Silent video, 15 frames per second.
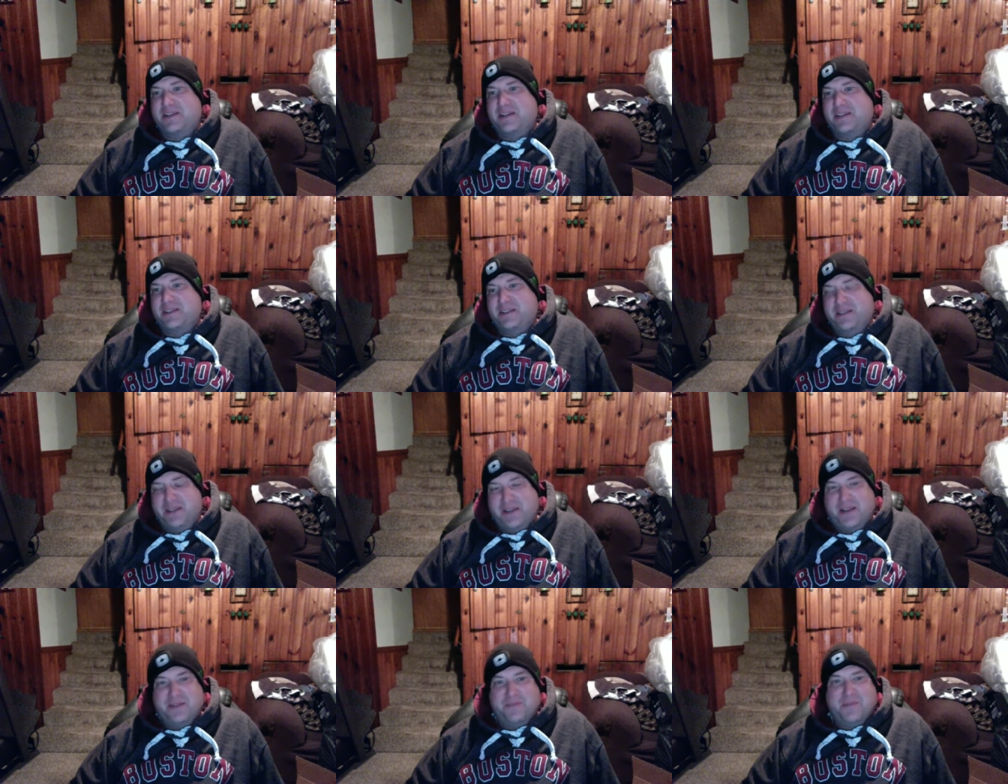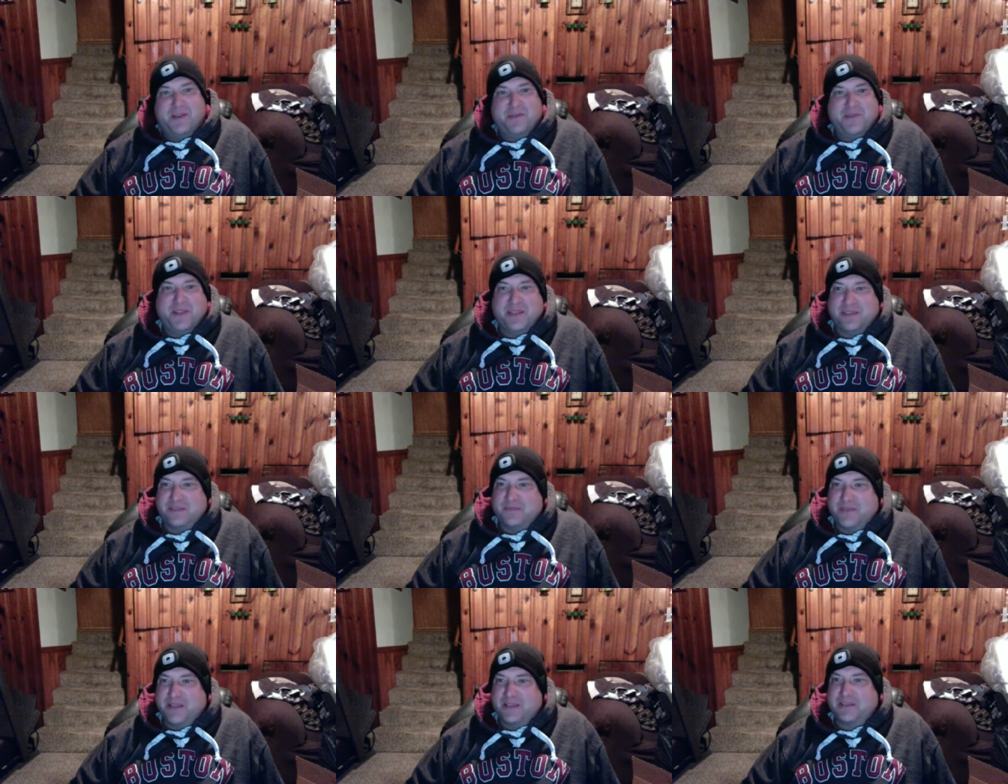And I said, "Yeah, man, we got
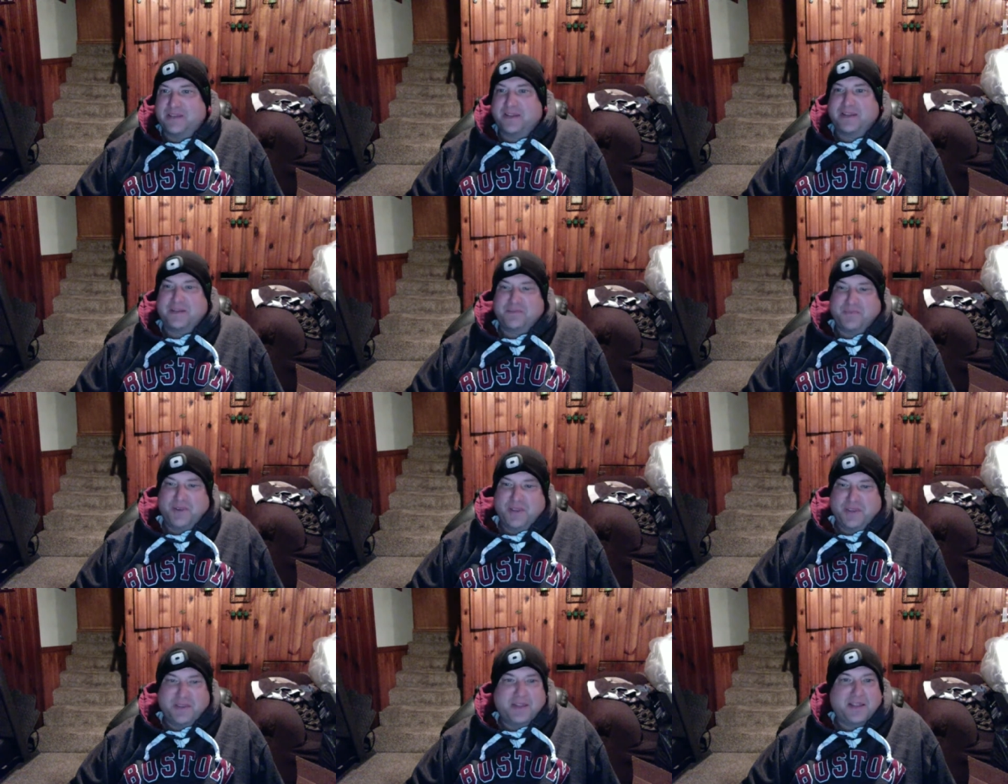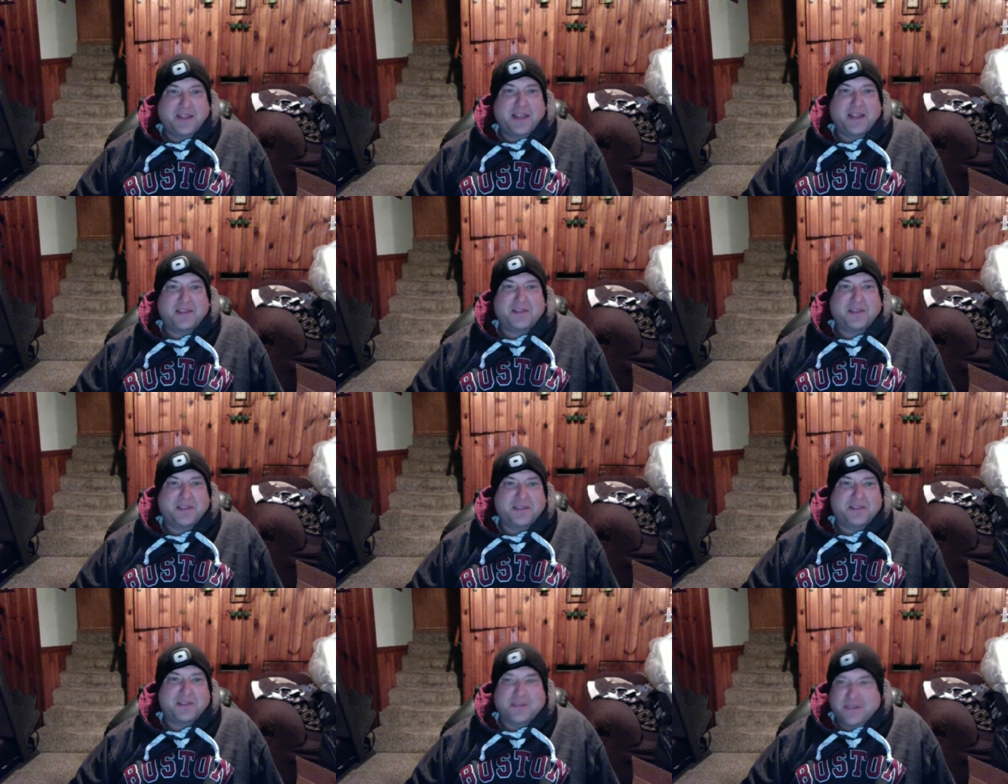pretty thick
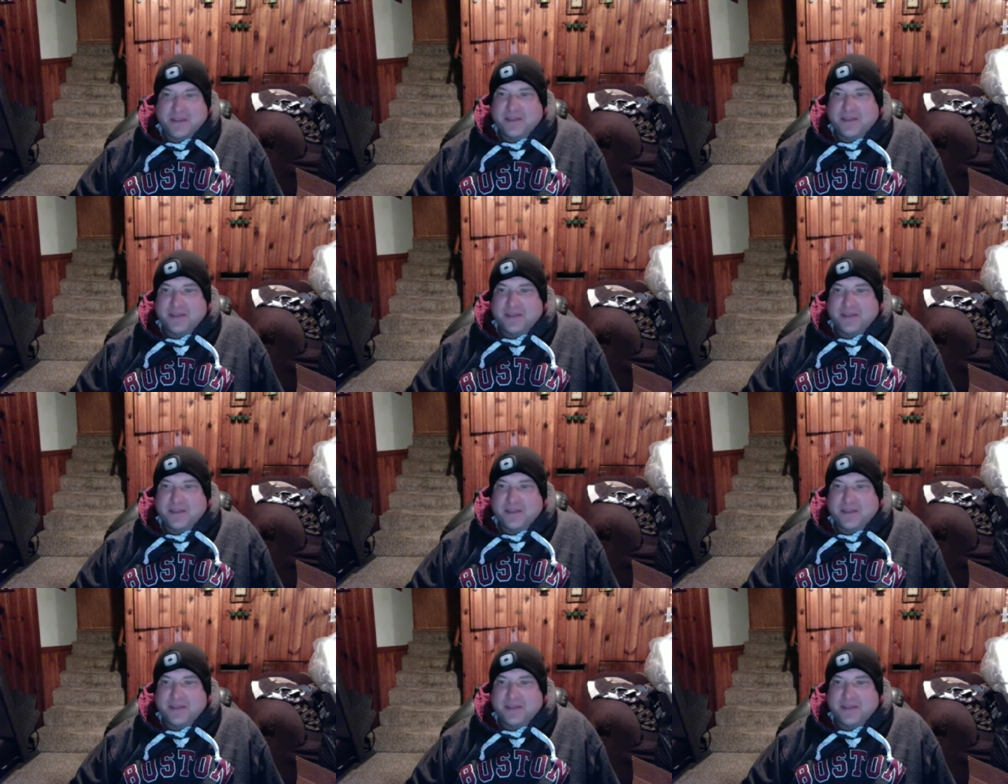accents."